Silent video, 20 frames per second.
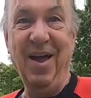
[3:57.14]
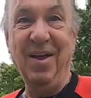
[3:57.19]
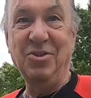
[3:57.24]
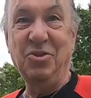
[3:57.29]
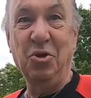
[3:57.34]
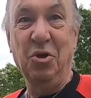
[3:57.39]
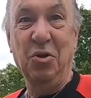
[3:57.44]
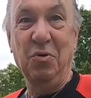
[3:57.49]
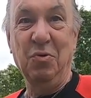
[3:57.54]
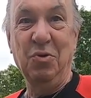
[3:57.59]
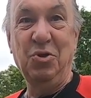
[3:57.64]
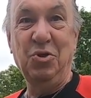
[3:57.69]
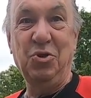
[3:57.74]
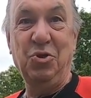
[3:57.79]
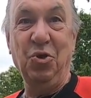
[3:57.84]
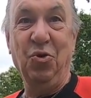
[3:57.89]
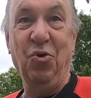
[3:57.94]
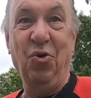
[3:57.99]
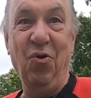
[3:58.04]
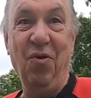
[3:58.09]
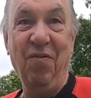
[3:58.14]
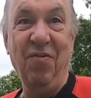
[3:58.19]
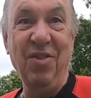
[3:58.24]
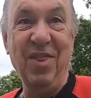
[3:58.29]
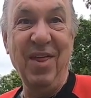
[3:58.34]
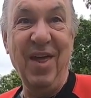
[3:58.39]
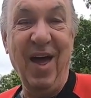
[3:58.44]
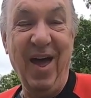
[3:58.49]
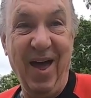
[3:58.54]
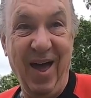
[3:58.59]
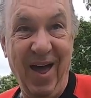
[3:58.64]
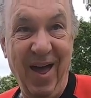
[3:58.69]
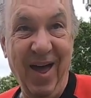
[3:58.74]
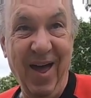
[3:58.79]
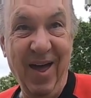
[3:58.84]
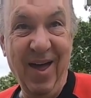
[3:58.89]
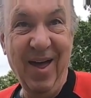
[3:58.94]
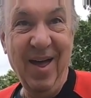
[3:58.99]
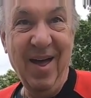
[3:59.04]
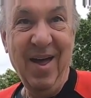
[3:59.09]
Yeah. So they were stuck over there,
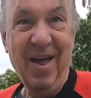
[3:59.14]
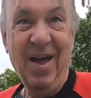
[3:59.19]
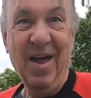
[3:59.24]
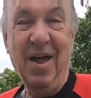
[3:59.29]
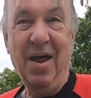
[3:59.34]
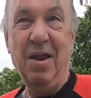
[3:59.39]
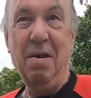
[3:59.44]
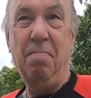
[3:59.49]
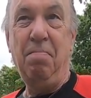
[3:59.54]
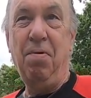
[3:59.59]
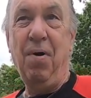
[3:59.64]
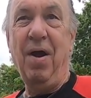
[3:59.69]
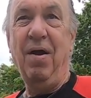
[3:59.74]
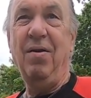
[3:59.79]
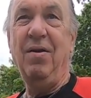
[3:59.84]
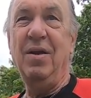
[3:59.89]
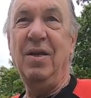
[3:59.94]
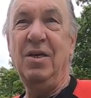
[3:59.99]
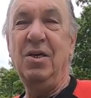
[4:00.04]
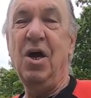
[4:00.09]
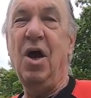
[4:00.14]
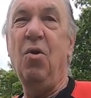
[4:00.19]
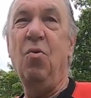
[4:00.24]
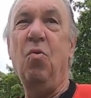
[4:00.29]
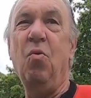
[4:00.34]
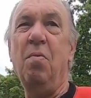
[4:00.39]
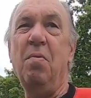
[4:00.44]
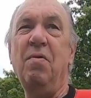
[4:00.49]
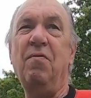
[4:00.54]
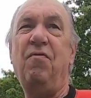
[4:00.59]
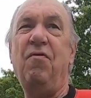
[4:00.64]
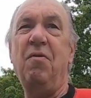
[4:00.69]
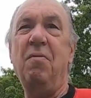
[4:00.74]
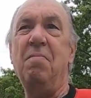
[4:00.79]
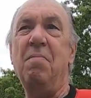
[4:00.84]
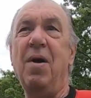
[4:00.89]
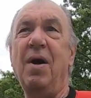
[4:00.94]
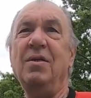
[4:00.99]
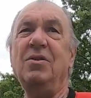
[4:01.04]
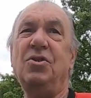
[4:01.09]
and apparently a woman
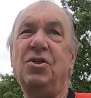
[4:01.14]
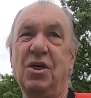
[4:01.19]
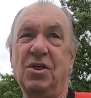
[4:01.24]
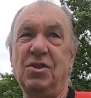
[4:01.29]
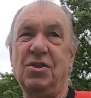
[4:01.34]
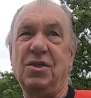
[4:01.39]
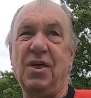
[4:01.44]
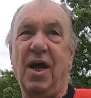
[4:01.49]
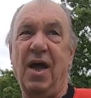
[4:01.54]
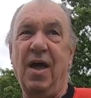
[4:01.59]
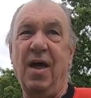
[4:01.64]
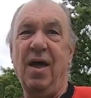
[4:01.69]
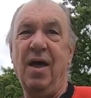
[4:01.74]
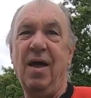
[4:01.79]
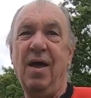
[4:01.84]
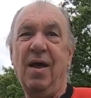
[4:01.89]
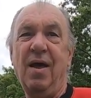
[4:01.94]
from Manchester